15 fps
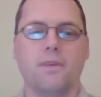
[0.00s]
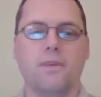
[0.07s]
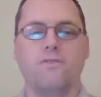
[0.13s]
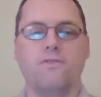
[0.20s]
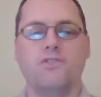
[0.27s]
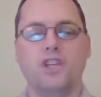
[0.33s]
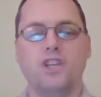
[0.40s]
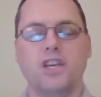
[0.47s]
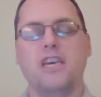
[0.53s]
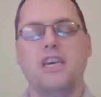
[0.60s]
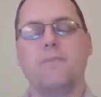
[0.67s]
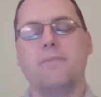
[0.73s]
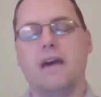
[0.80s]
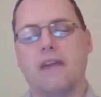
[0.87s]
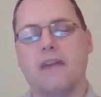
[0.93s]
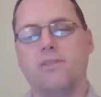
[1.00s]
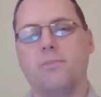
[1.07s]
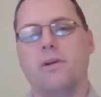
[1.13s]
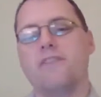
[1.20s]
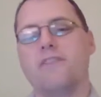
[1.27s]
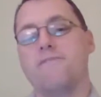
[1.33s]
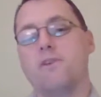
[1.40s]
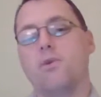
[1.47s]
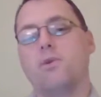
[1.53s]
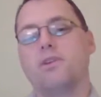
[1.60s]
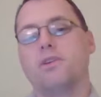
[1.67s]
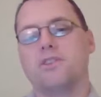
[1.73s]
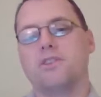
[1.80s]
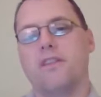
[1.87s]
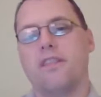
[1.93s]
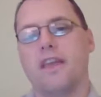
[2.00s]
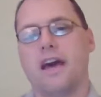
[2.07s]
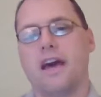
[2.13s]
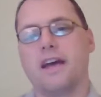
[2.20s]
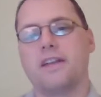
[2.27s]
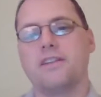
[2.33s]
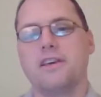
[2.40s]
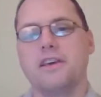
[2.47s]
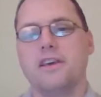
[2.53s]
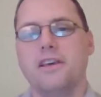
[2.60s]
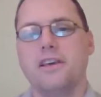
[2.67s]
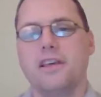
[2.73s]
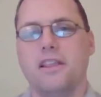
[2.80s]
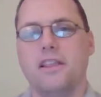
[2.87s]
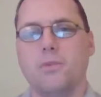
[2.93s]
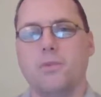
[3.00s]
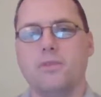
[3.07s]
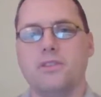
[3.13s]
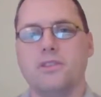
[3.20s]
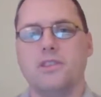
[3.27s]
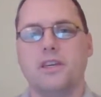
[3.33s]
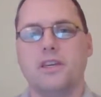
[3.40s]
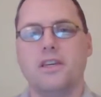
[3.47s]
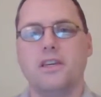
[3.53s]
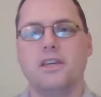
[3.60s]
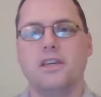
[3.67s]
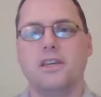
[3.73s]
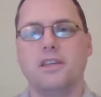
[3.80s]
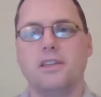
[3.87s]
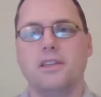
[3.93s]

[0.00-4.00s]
if she could keep everybody focused on that, that was the